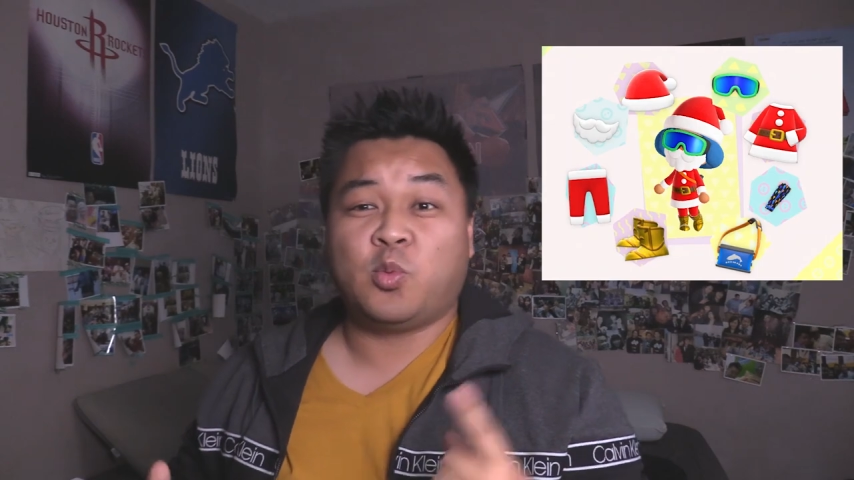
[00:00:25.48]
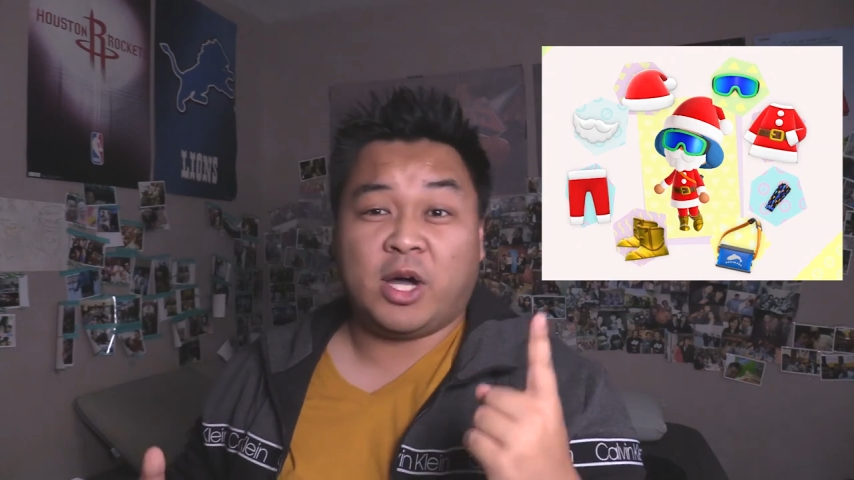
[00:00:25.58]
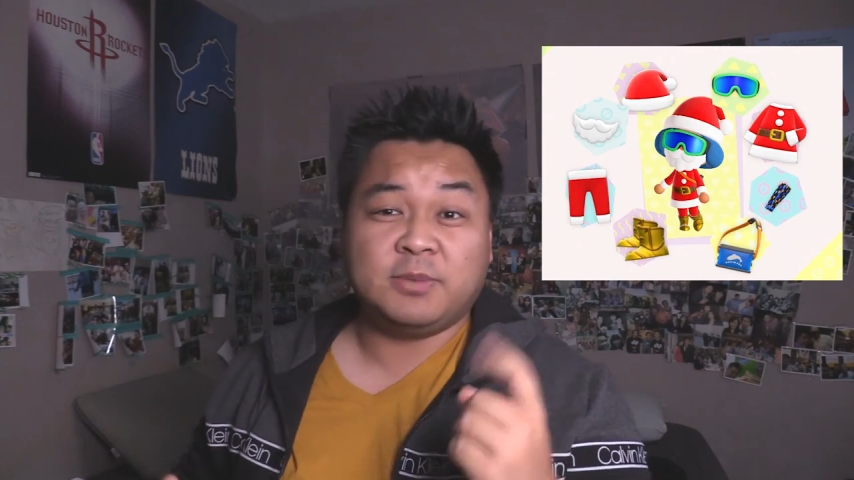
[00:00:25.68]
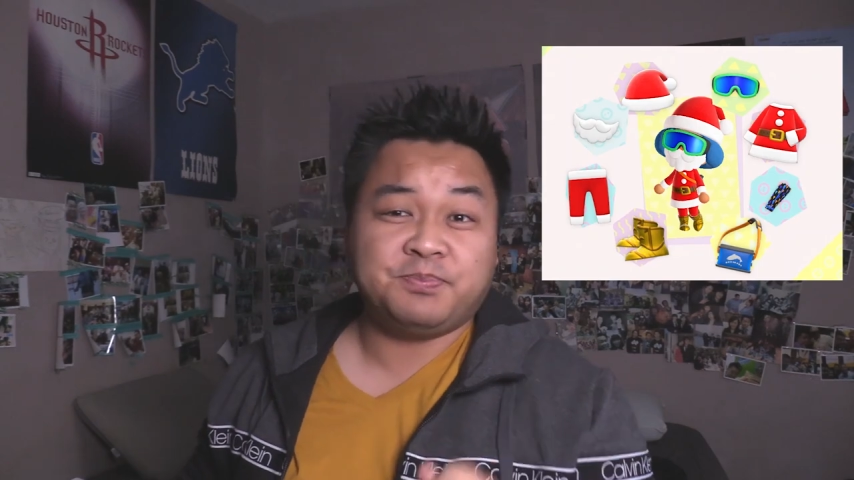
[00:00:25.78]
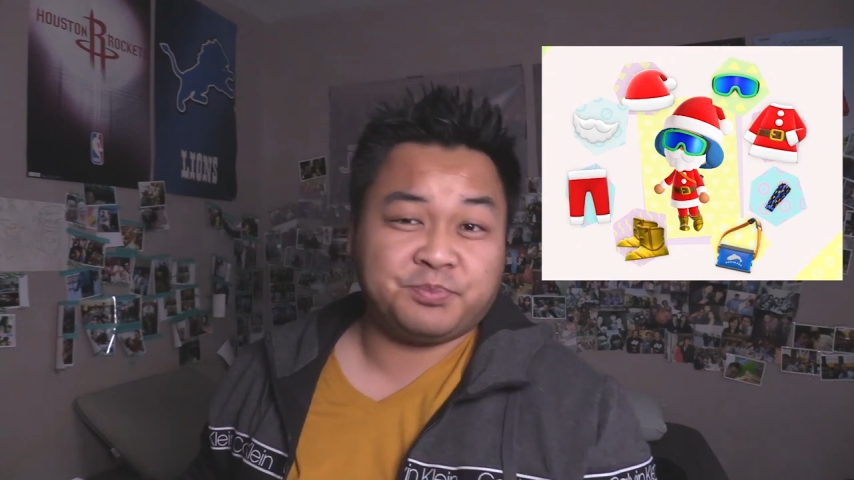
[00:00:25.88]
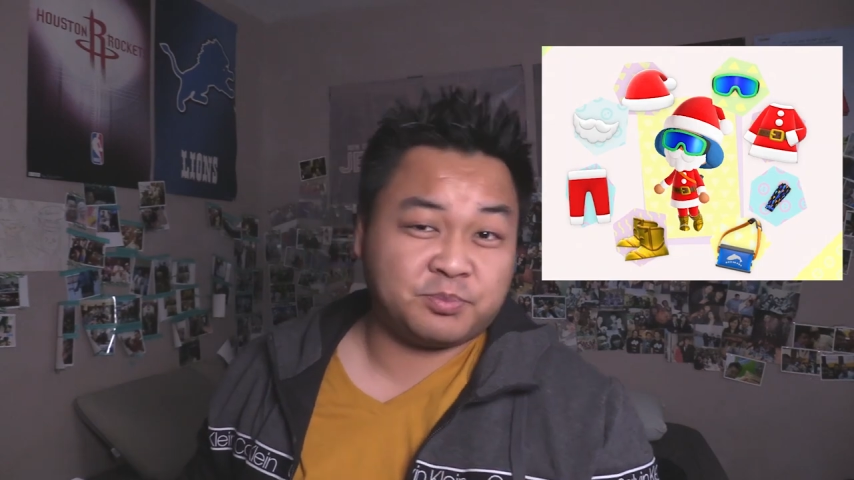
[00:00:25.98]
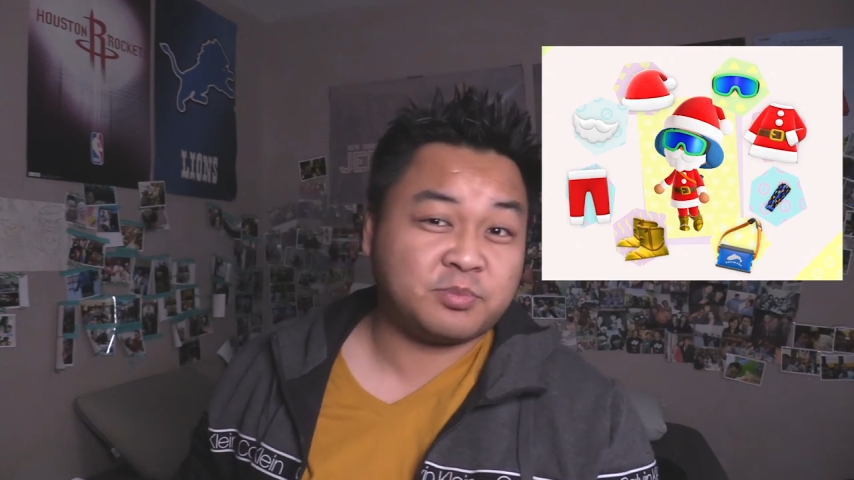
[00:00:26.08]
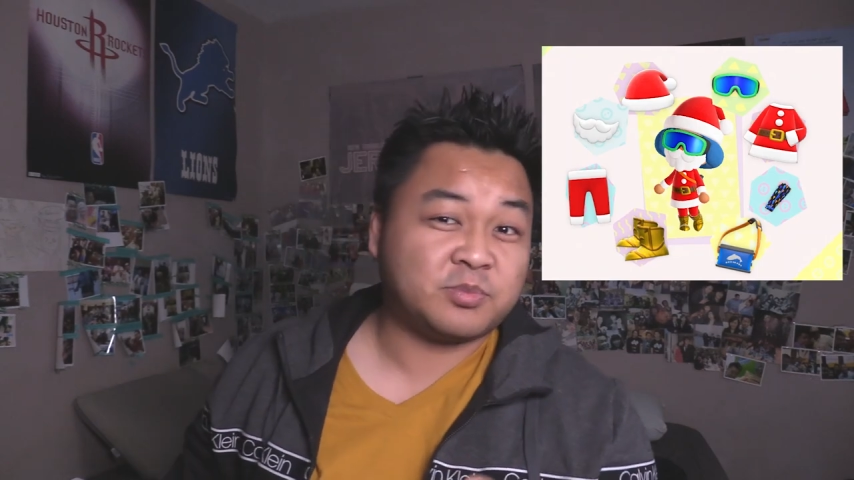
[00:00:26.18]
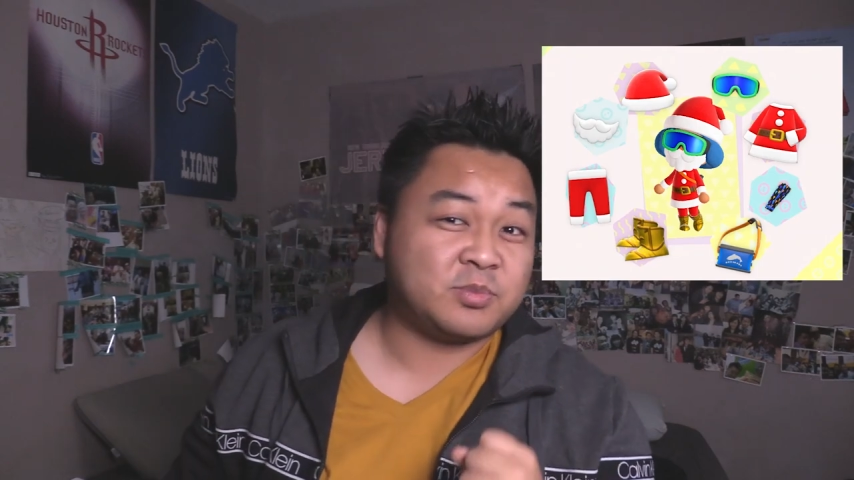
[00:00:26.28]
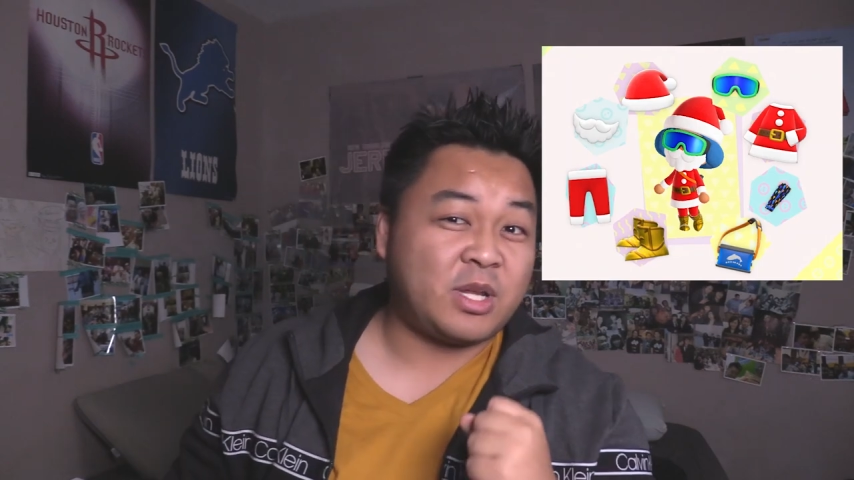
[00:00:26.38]
one,
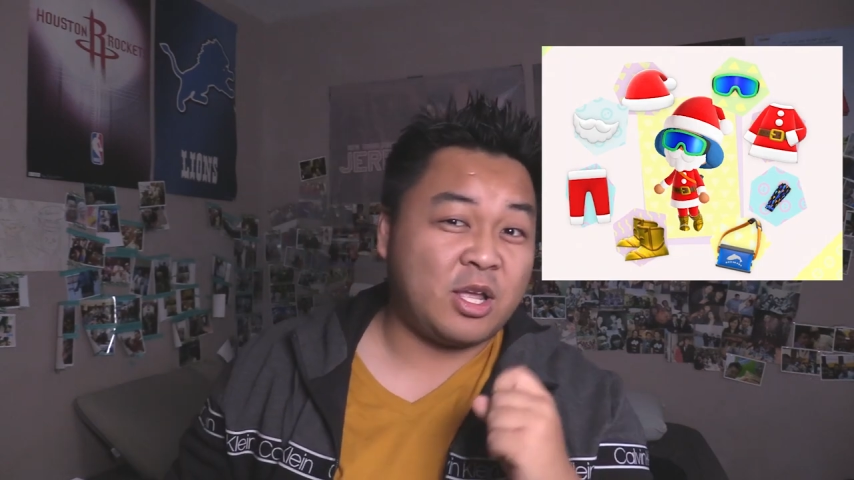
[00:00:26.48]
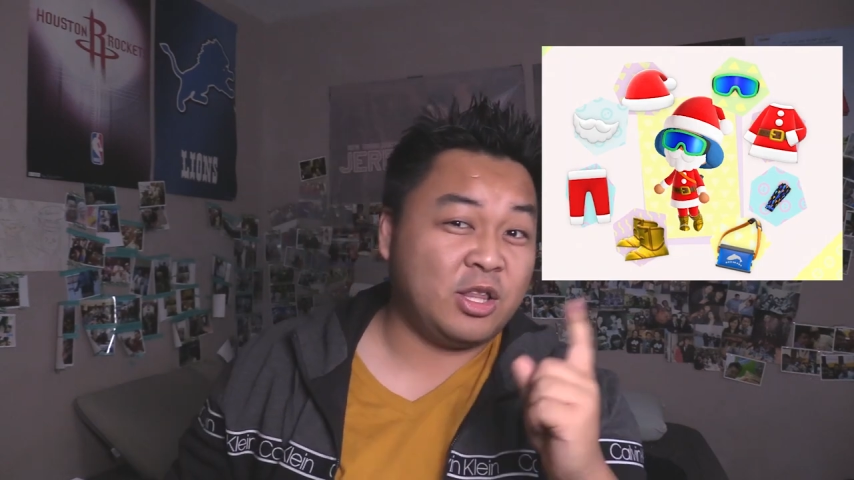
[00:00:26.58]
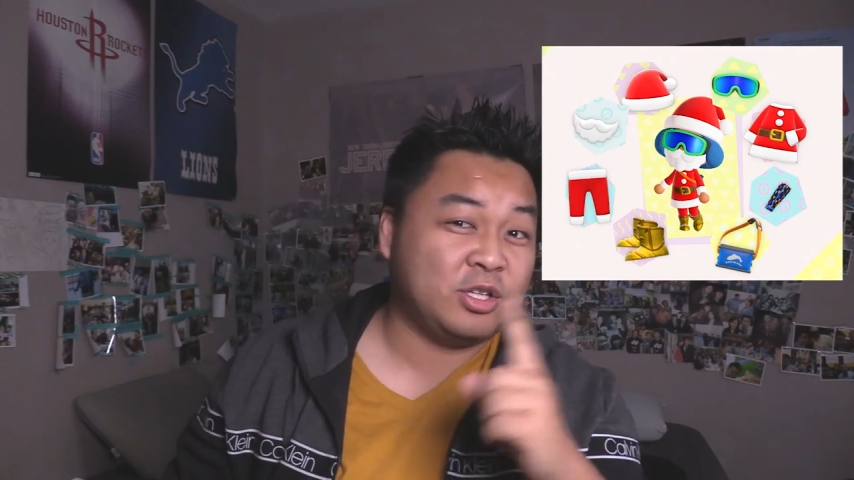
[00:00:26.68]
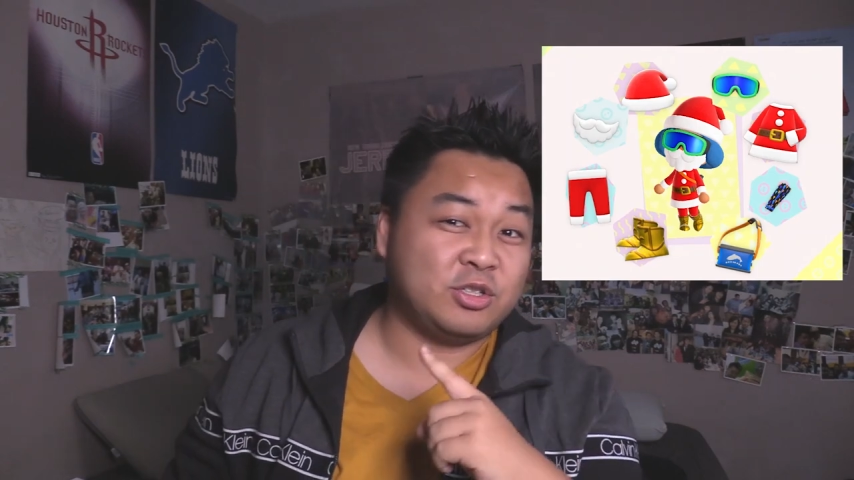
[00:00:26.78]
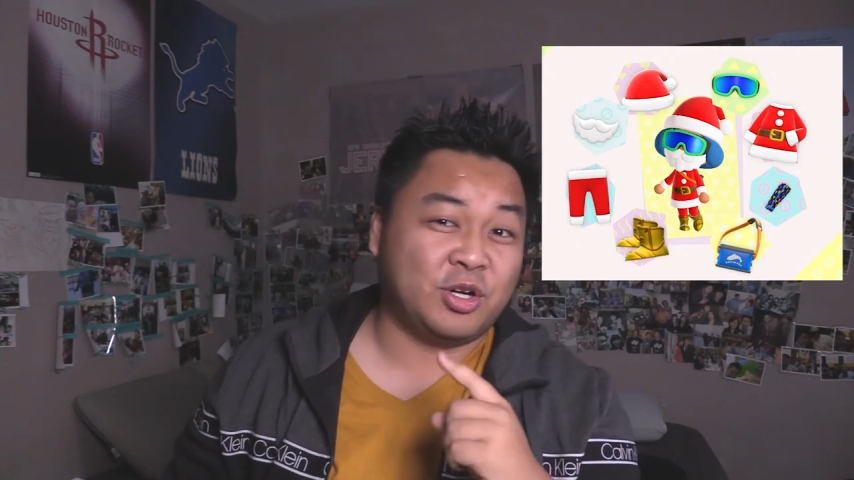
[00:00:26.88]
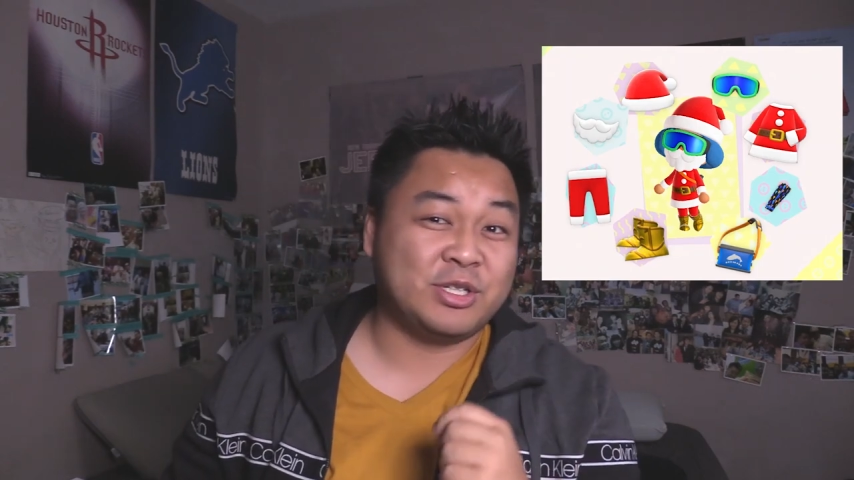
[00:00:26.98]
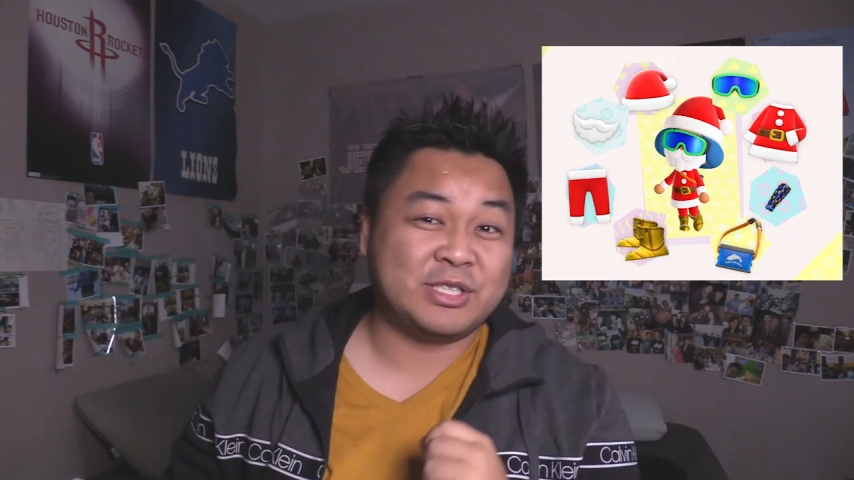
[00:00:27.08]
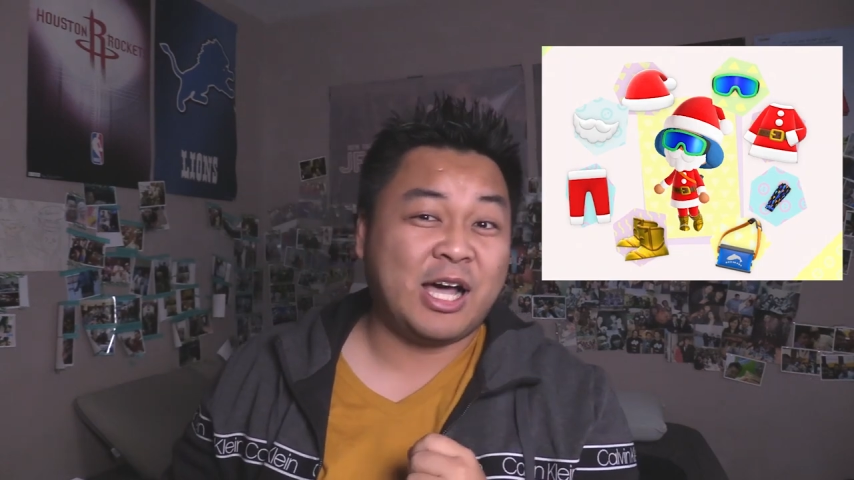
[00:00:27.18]
turns